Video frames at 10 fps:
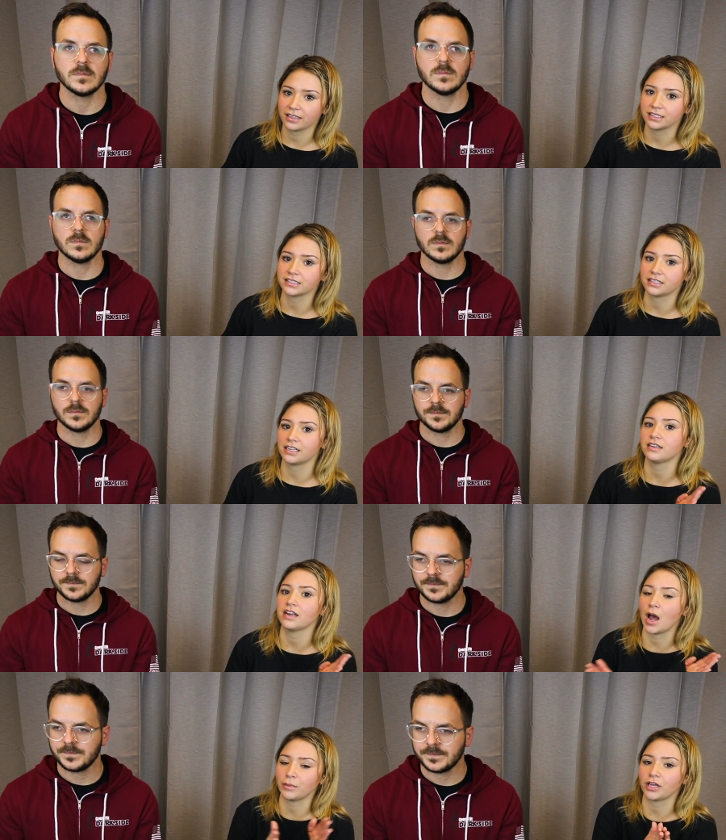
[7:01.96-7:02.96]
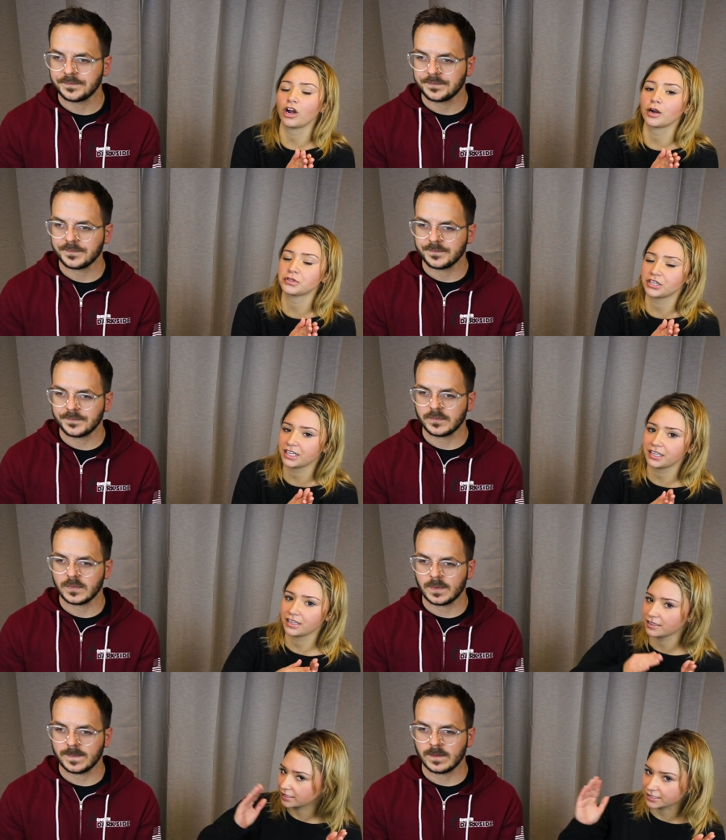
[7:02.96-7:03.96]
Speaker 1: insulin. How many carbs you're
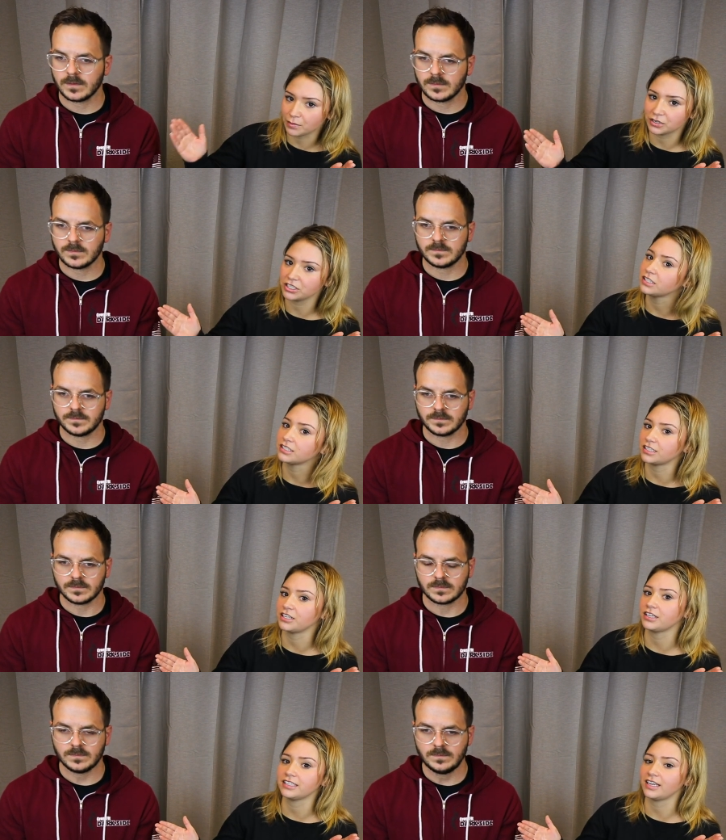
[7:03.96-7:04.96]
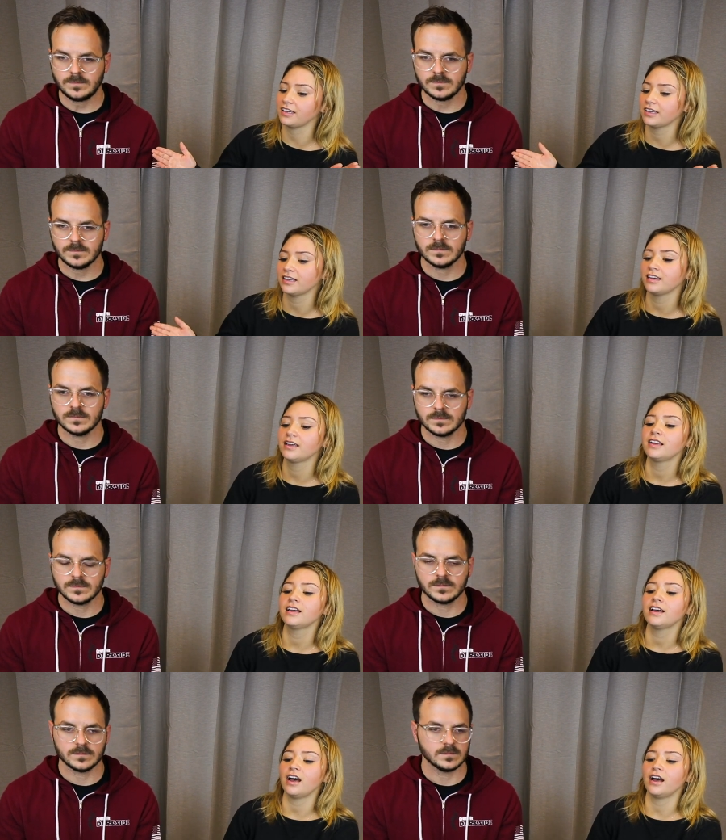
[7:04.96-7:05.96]
eating is how much insulin you need to take.
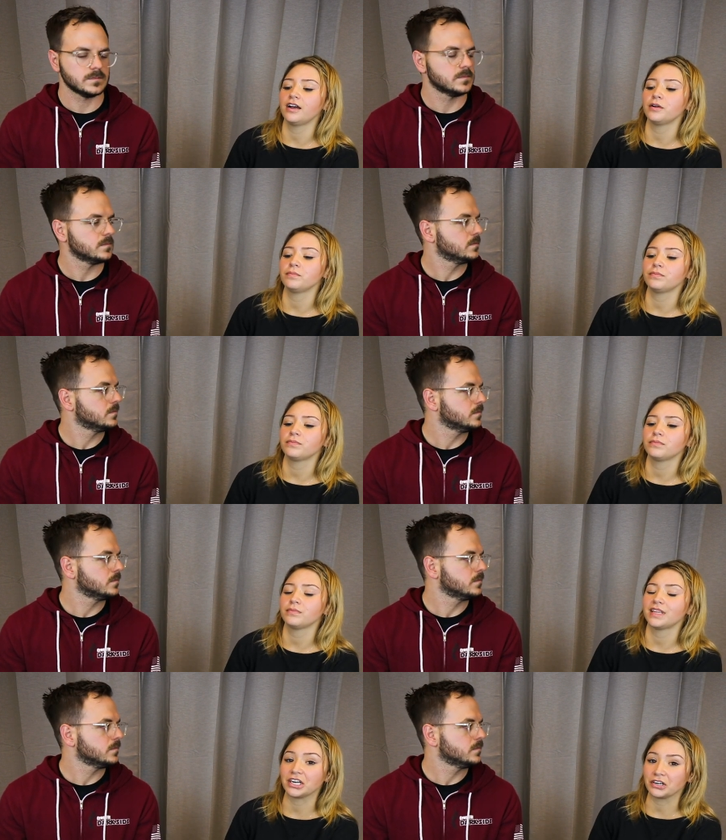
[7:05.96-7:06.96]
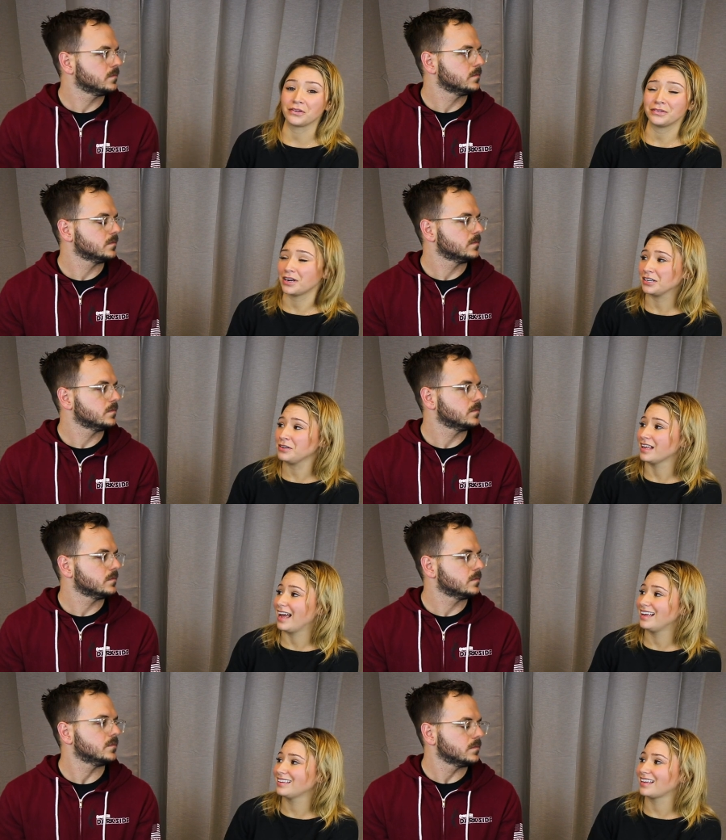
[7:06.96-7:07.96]
Um, and I already do
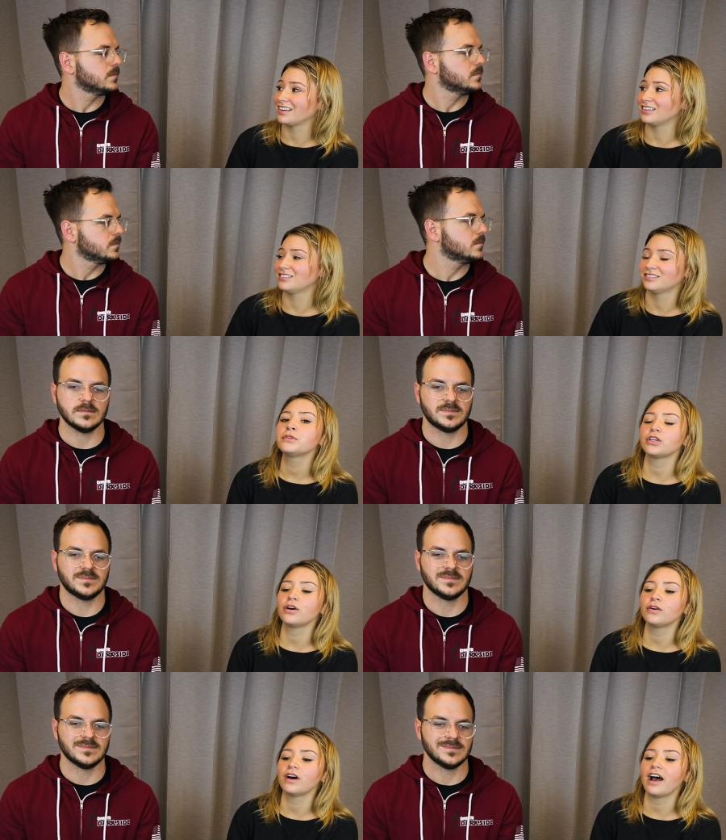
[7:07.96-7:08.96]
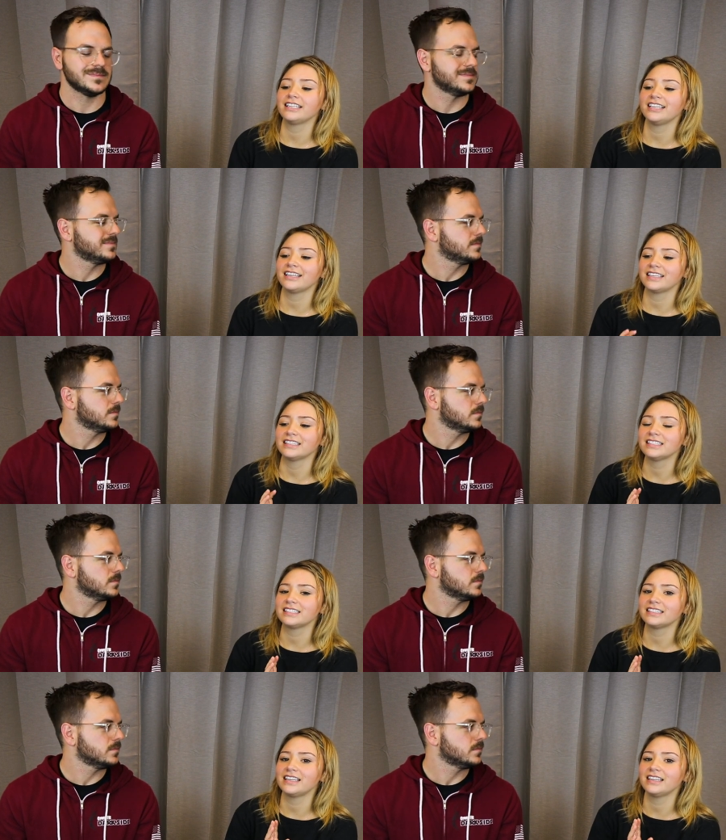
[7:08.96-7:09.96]
that, you know? So I take
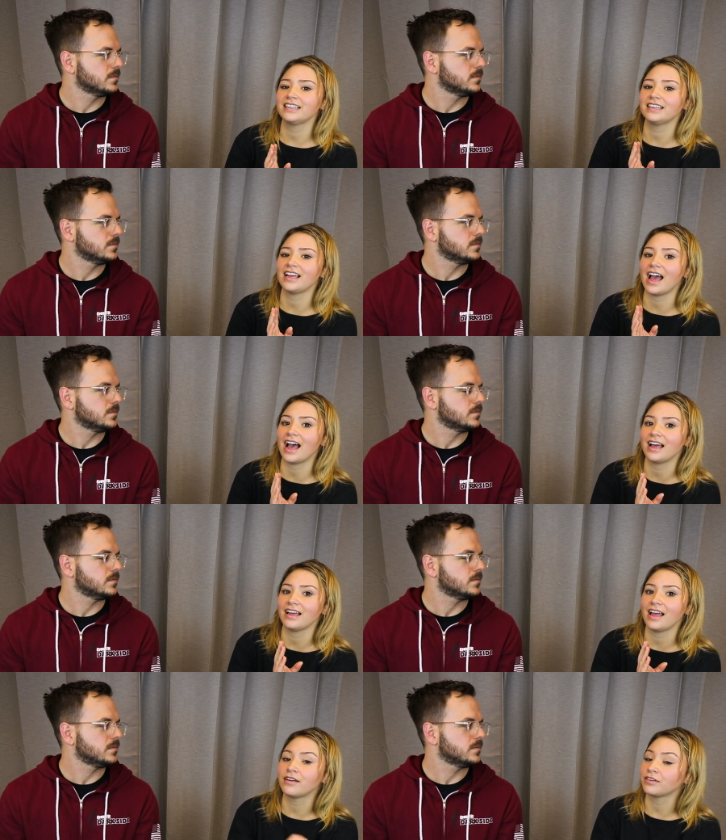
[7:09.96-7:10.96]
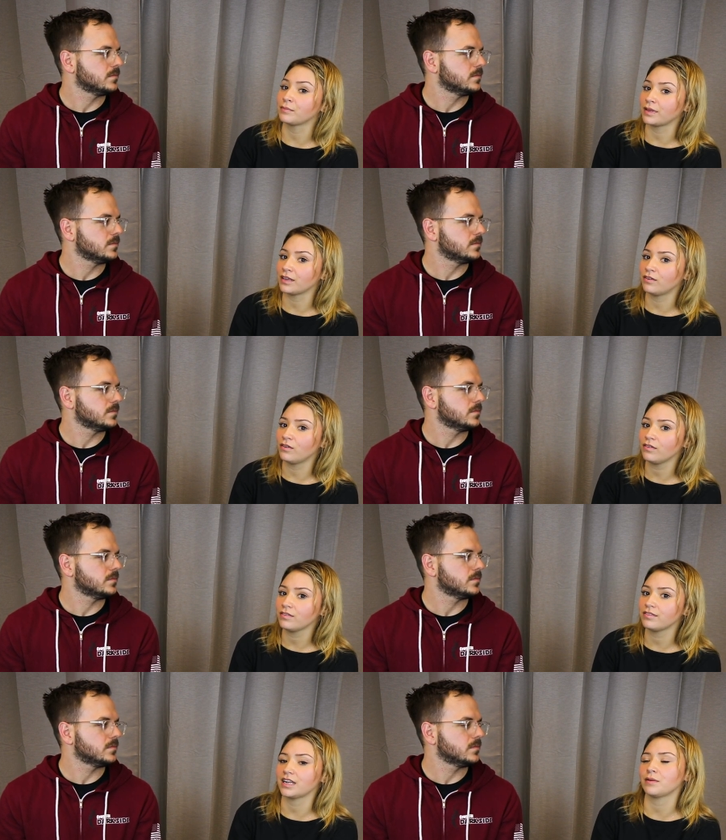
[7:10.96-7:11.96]
insulin at every meal
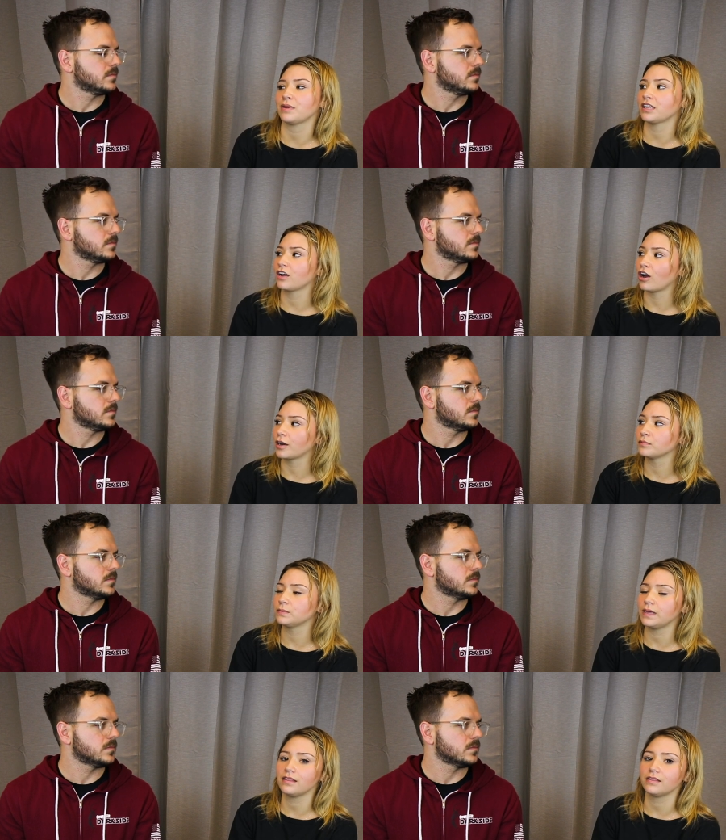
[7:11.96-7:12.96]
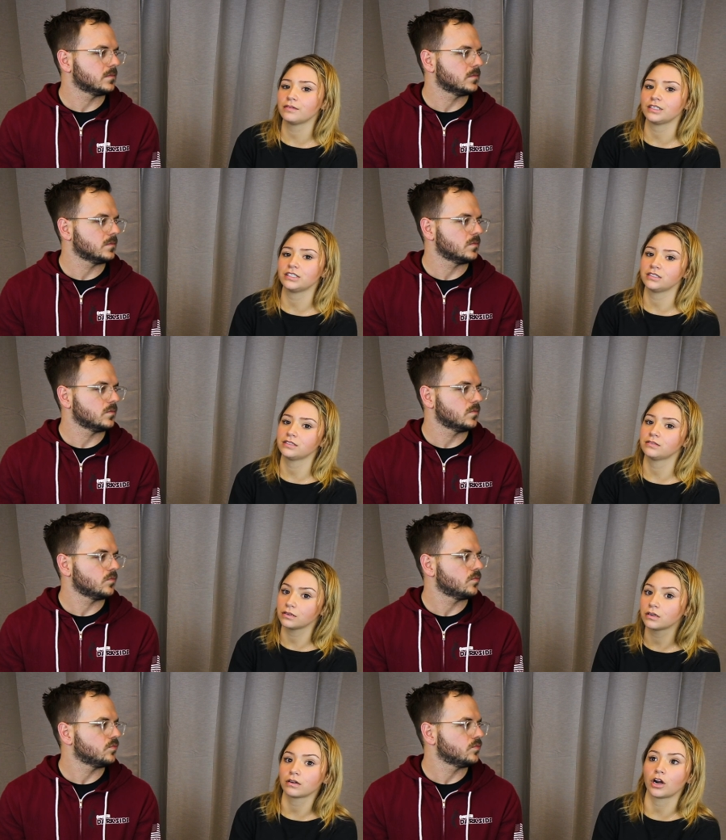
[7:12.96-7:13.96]
that I'm eating carbs with, which
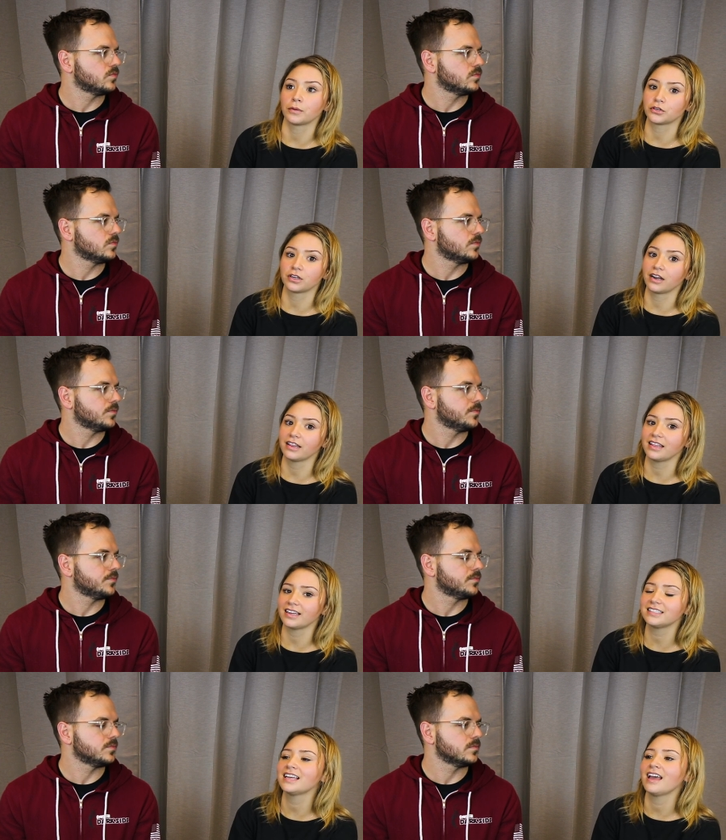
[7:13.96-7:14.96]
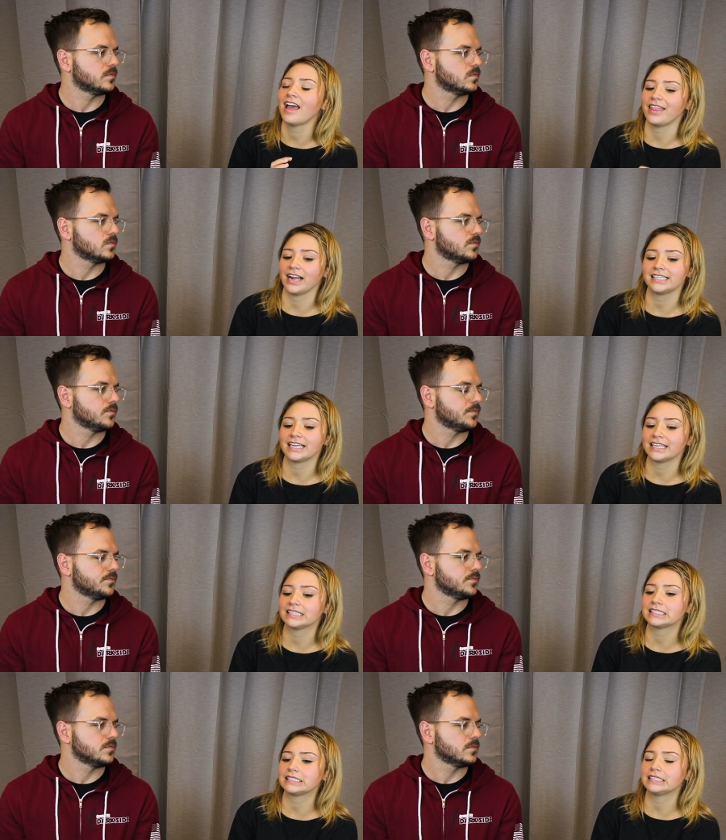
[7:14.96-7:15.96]
carbs are in a lot of things, and then I take
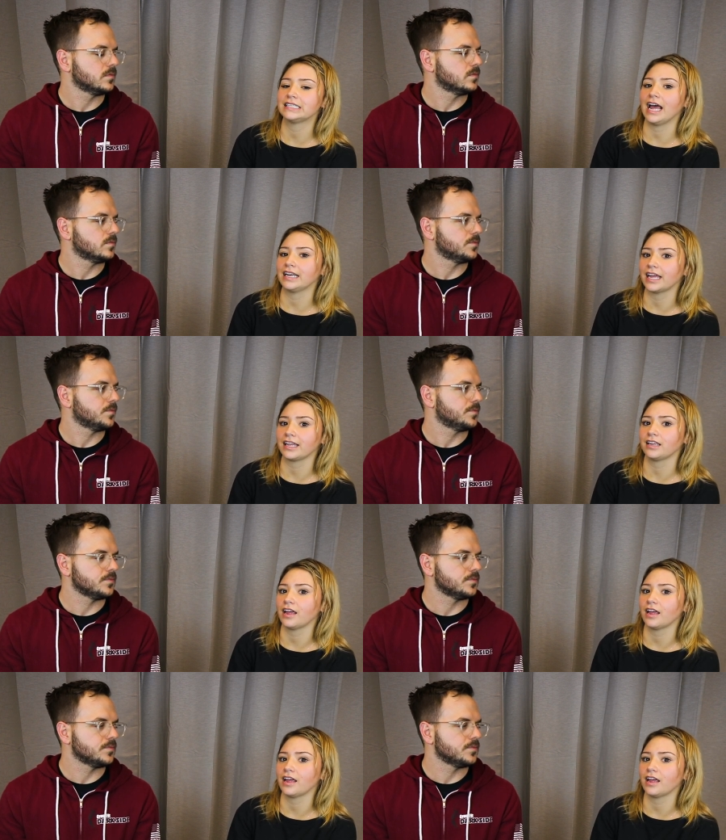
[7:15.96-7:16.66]
insulin at night.